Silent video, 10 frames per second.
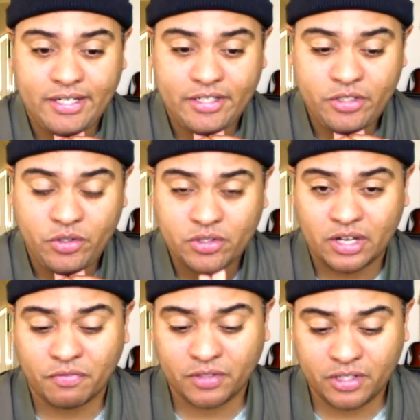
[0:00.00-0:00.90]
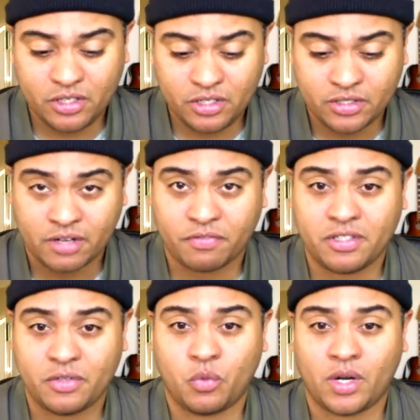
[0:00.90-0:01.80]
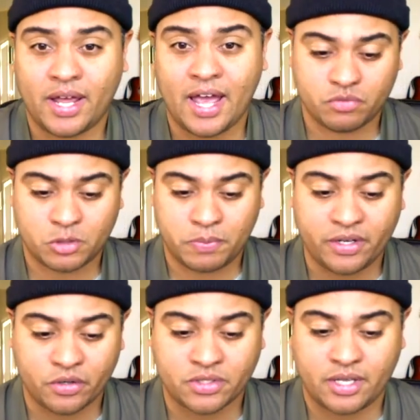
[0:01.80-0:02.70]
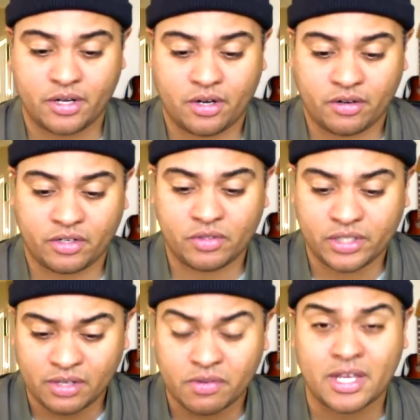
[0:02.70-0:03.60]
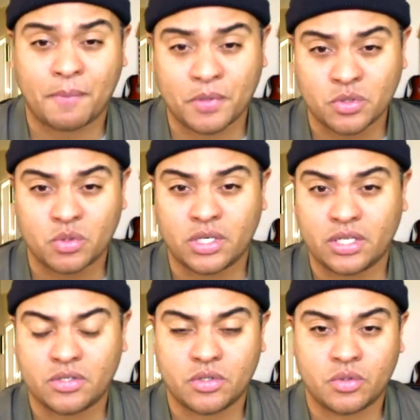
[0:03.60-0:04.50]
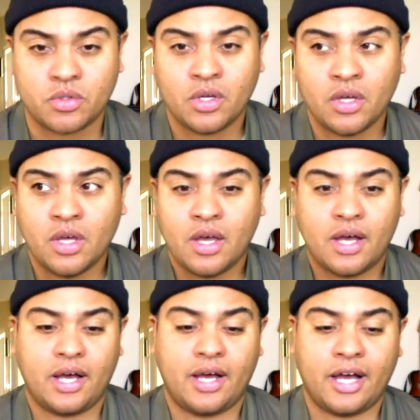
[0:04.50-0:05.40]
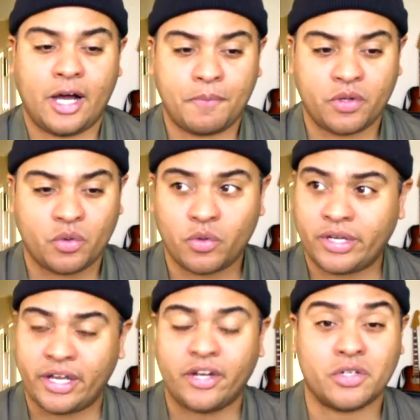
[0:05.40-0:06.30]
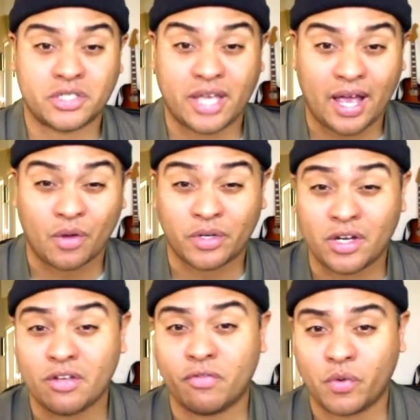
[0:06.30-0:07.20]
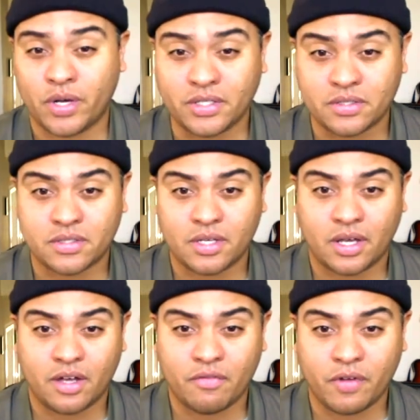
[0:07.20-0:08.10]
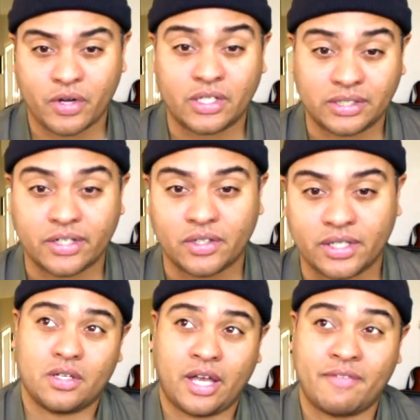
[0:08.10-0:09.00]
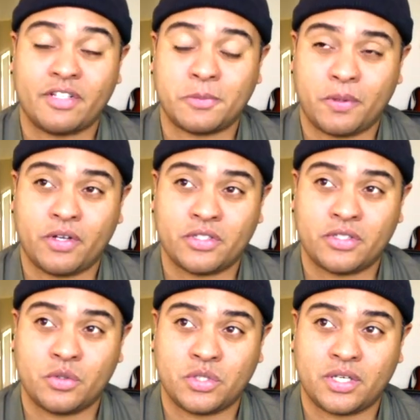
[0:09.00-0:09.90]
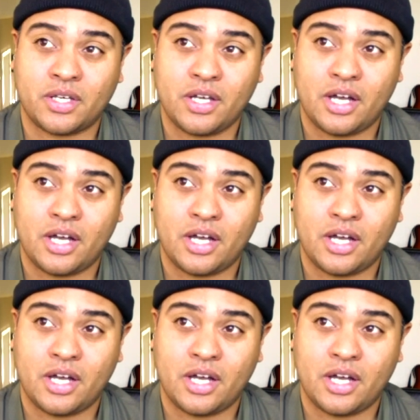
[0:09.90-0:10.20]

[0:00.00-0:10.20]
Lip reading: You definitely want to have speakers that really give the opportunity to help you hear your sound, hear your voice very clearly. I have experience using